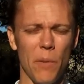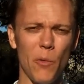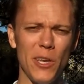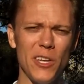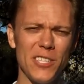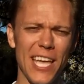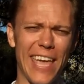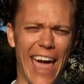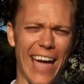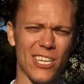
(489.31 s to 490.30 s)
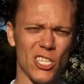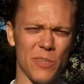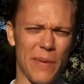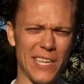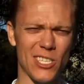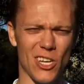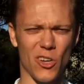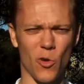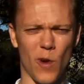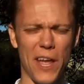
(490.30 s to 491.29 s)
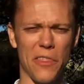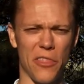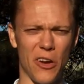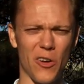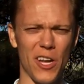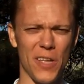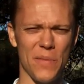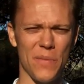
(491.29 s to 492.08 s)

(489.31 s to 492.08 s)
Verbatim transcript: But when you take action based on correct theory,